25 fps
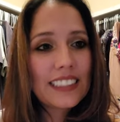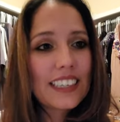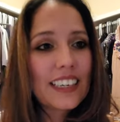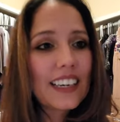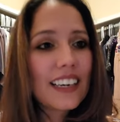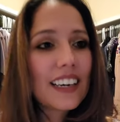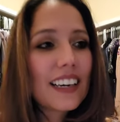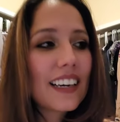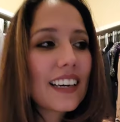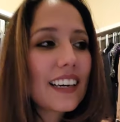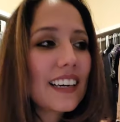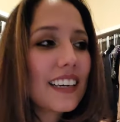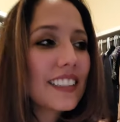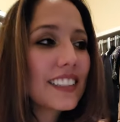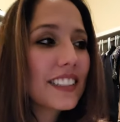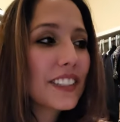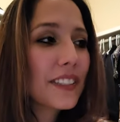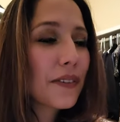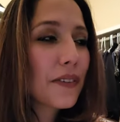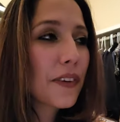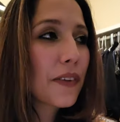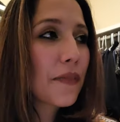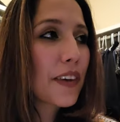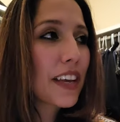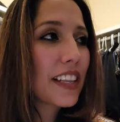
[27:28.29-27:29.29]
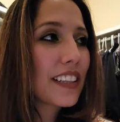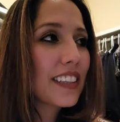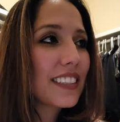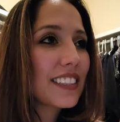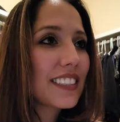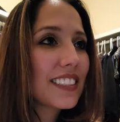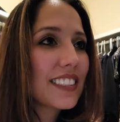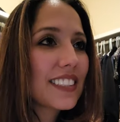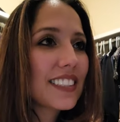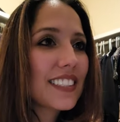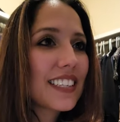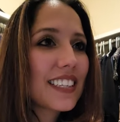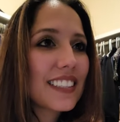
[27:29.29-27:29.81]
uh, should we make this
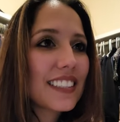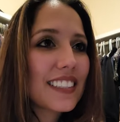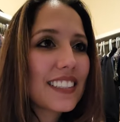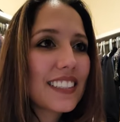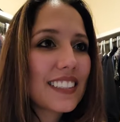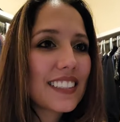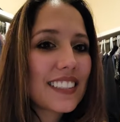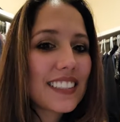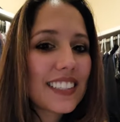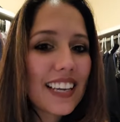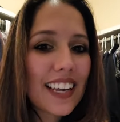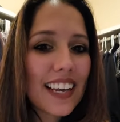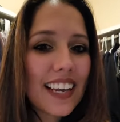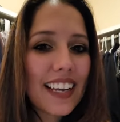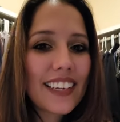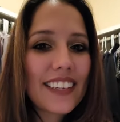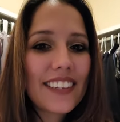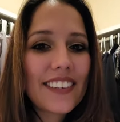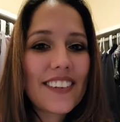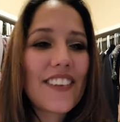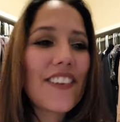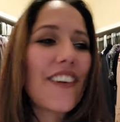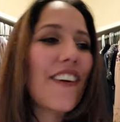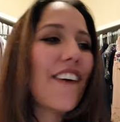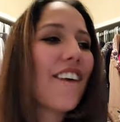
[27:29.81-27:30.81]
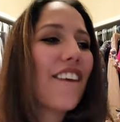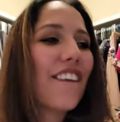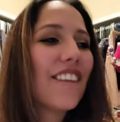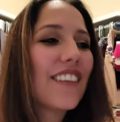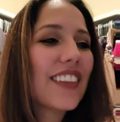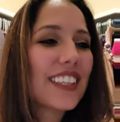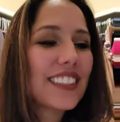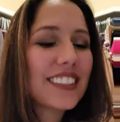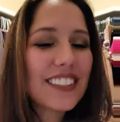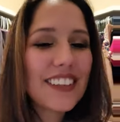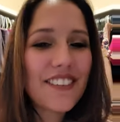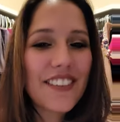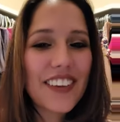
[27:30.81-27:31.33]
the scent of the day? No,
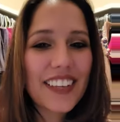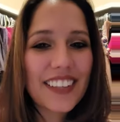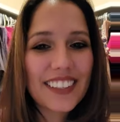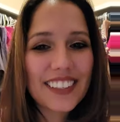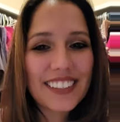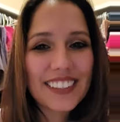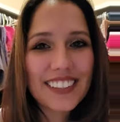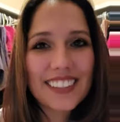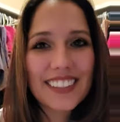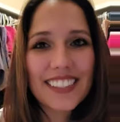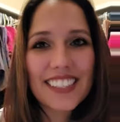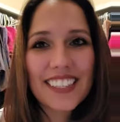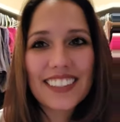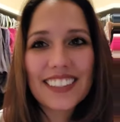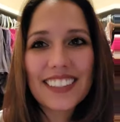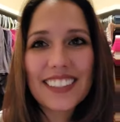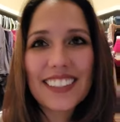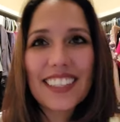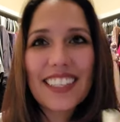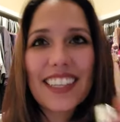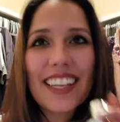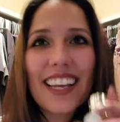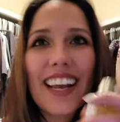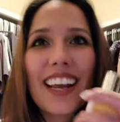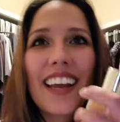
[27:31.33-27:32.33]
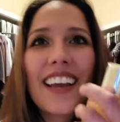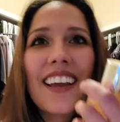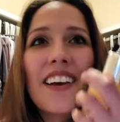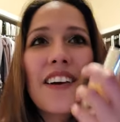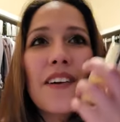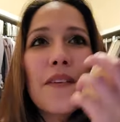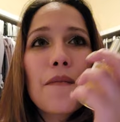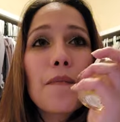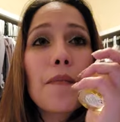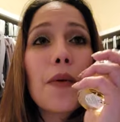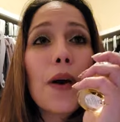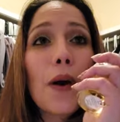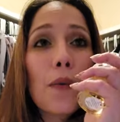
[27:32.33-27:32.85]
let's not make this the scent of the day,
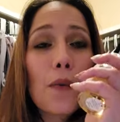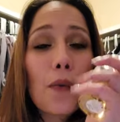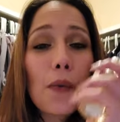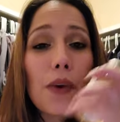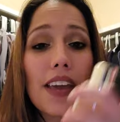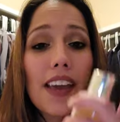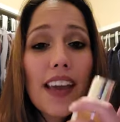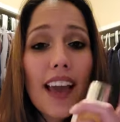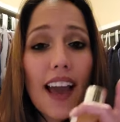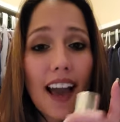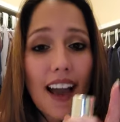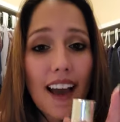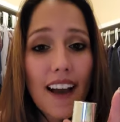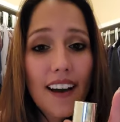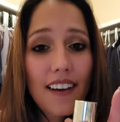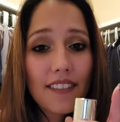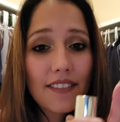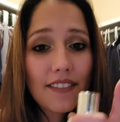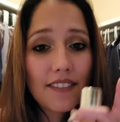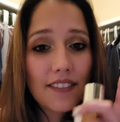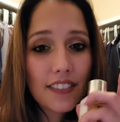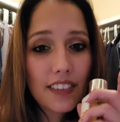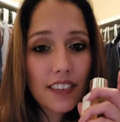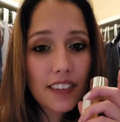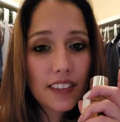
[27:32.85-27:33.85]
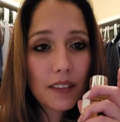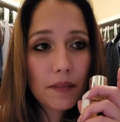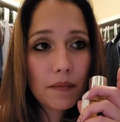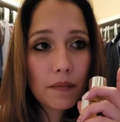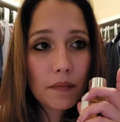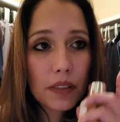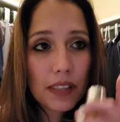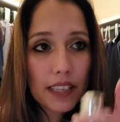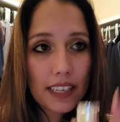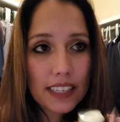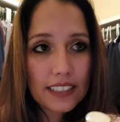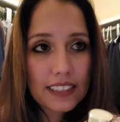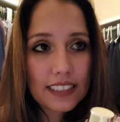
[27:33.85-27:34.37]
but we have
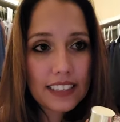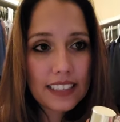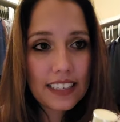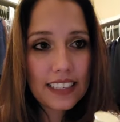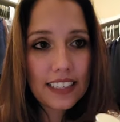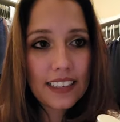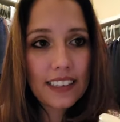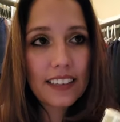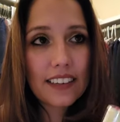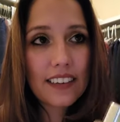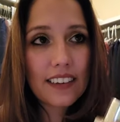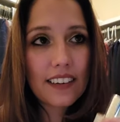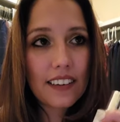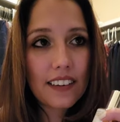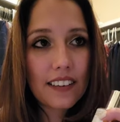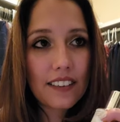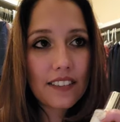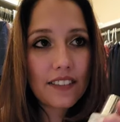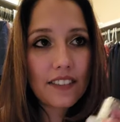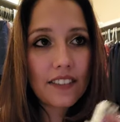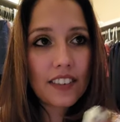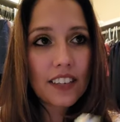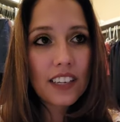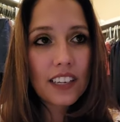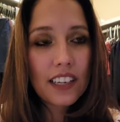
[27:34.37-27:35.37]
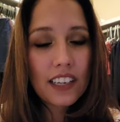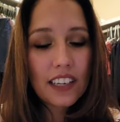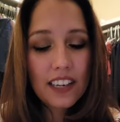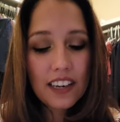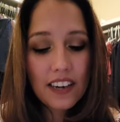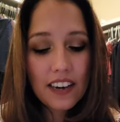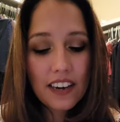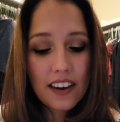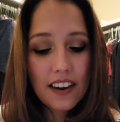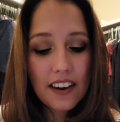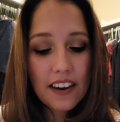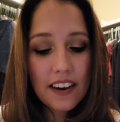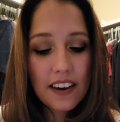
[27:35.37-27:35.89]
plenty of
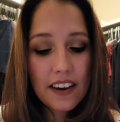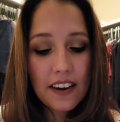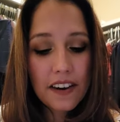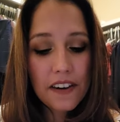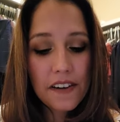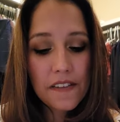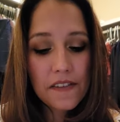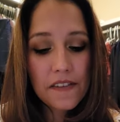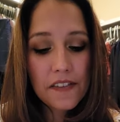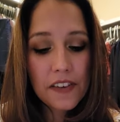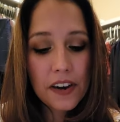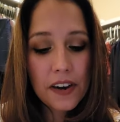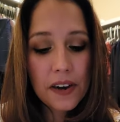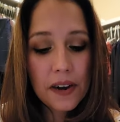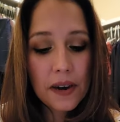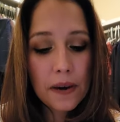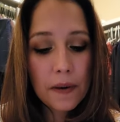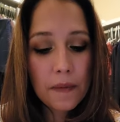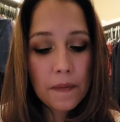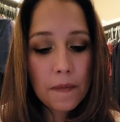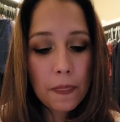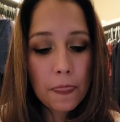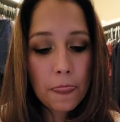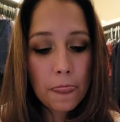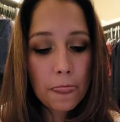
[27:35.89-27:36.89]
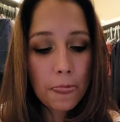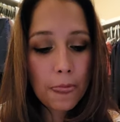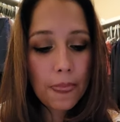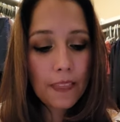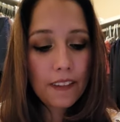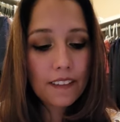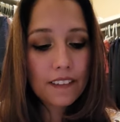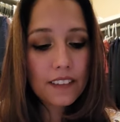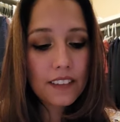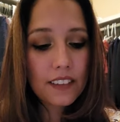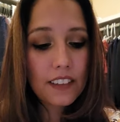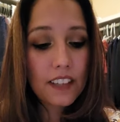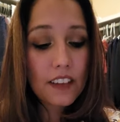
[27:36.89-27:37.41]
of um
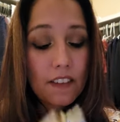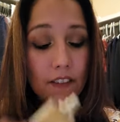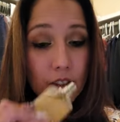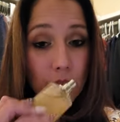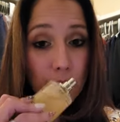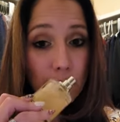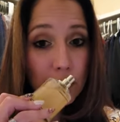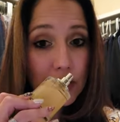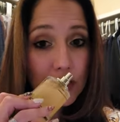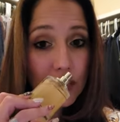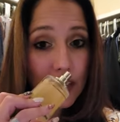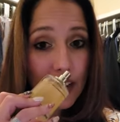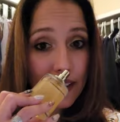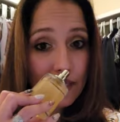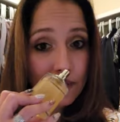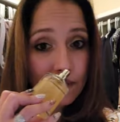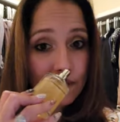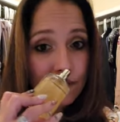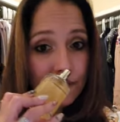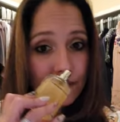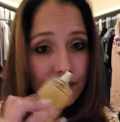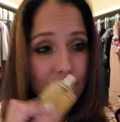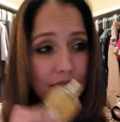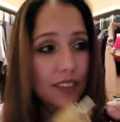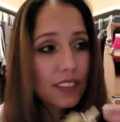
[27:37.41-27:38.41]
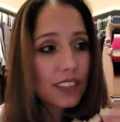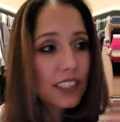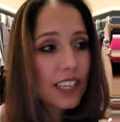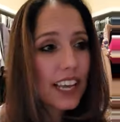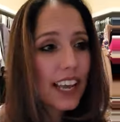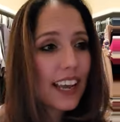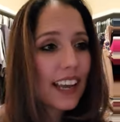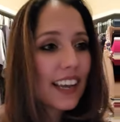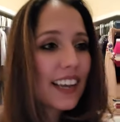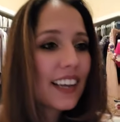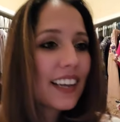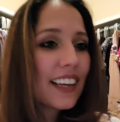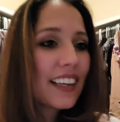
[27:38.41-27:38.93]
Love Don't Be Shy.
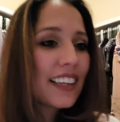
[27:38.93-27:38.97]
Okay,